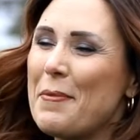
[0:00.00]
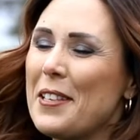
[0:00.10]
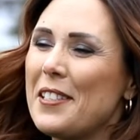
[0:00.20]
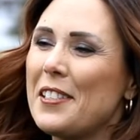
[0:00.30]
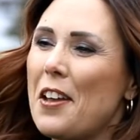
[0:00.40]
a
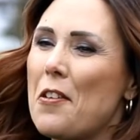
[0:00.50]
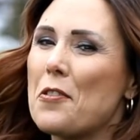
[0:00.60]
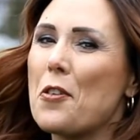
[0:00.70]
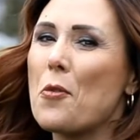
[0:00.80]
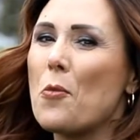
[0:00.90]
business
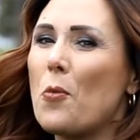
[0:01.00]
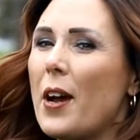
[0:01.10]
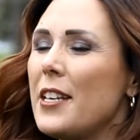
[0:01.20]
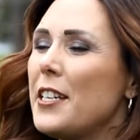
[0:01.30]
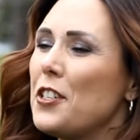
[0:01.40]
owner,
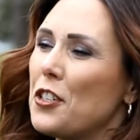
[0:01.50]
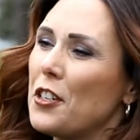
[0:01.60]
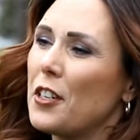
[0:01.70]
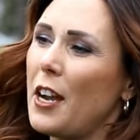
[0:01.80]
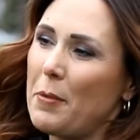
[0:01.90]
what does
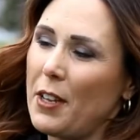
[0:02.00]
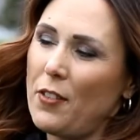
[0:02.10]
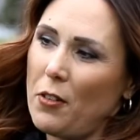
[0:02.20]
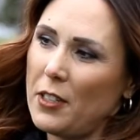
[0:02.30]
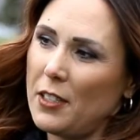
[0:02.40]
your company
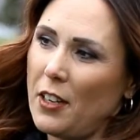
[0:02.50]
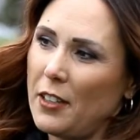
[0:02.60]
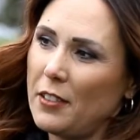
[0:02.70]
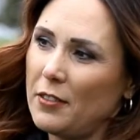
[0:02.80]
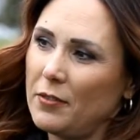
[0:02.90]
focus on?